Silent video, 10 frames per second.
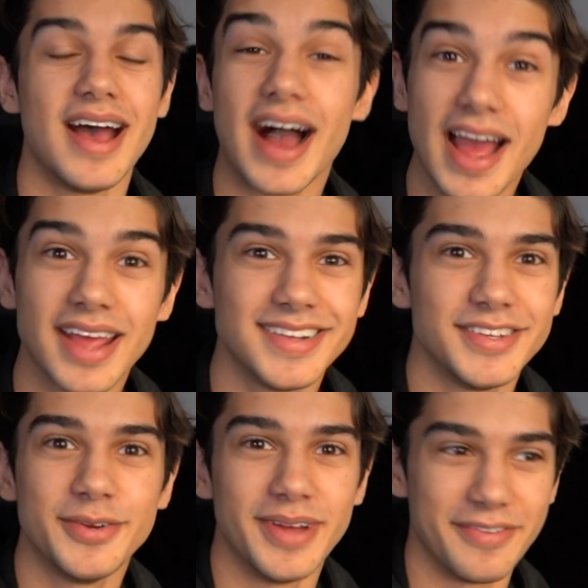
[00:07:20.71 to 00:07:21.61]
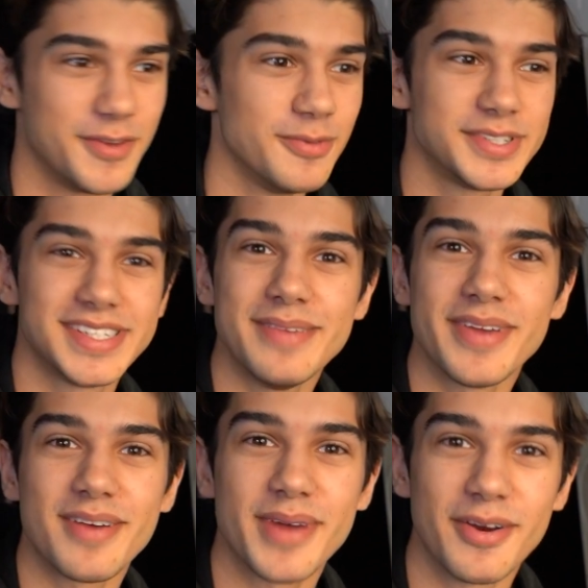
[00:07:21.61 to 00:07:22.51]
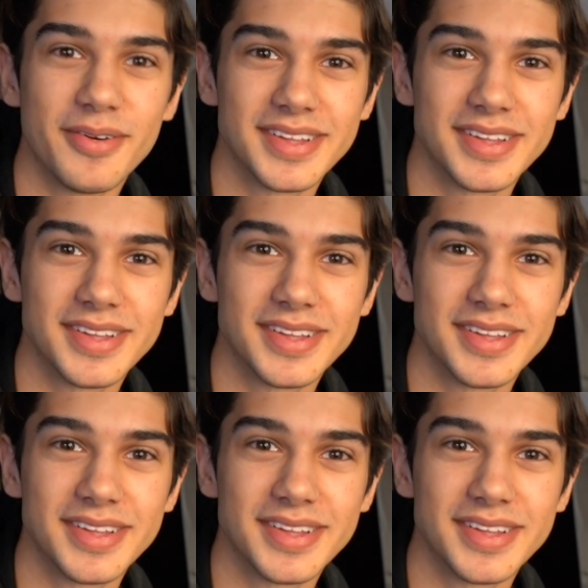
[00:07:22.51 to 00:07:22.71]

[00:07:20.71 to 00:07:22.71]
If you see me on my own